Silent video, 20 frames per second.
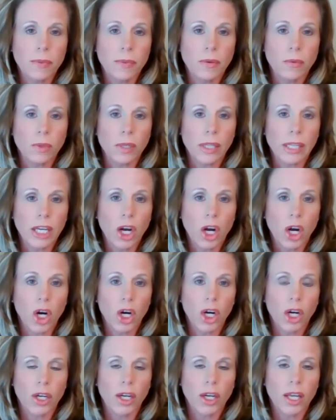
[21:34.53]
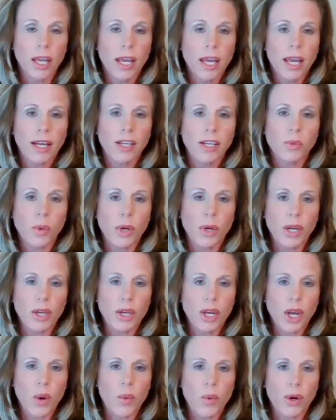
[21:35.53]
been really hard, because
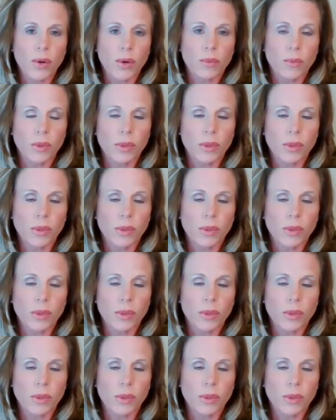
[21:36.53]
we're